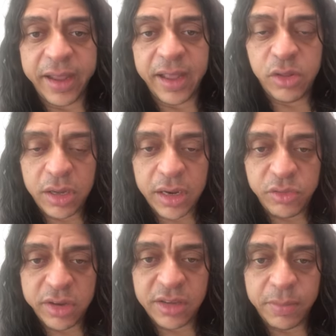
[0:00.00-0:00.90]
and
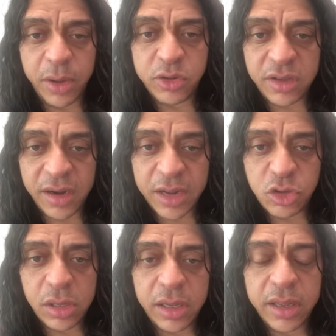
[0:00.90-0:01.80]
address it by using the
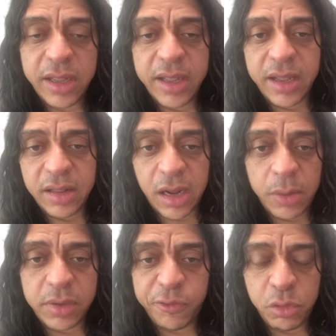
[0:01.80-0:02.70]
glandula, the
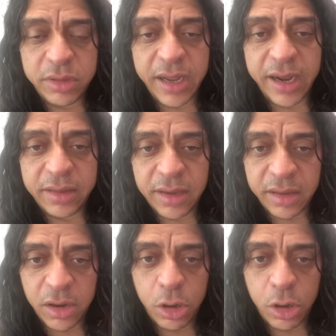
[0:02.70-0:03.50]
100% fruit diet, and the